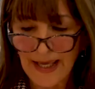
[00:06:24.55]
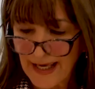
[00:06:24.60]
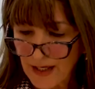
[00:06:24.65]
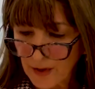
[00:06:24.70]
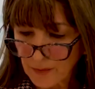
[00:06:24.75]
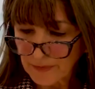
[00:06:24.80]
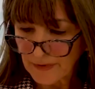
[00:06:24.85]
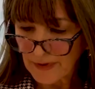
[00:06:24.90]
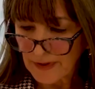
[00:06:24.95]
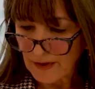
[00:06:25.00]

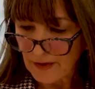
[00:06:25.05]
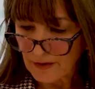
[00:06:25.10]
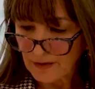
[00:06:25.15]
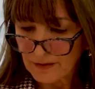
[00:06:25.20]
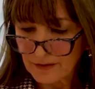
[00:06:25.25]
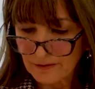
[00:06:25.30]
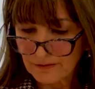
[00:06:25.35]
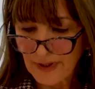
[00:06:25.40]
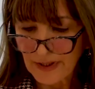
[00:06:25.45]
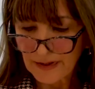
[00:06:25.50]
out
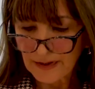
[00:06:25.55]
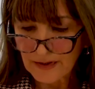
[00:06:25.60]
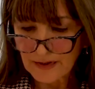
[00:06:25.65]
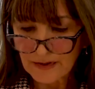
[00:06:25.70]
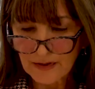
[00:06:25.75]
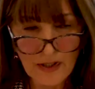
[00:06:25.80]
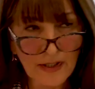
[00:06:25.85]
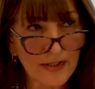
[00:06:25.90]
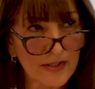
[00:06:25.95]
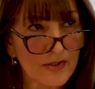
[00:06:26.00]
there,
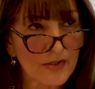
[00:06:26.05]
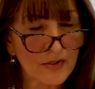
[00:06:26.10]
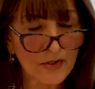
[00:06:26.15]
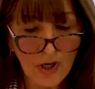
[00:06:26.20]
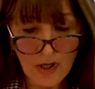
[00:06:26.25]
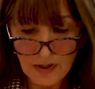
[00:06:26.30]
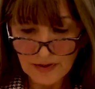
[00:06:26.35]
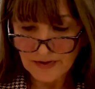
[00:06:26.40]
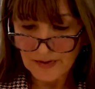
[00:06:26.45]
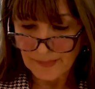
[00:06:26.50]
recognized,
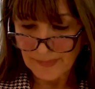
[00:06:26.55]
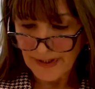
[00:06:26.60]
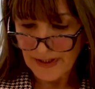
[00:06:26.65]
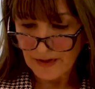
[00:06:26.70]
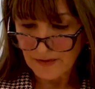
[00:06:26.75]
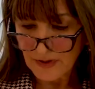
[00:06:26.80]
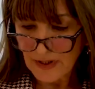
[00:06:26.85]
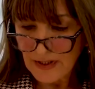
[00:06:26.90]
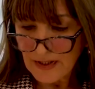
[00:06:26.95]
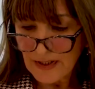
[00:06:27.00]
talked
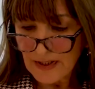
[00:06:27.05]
about,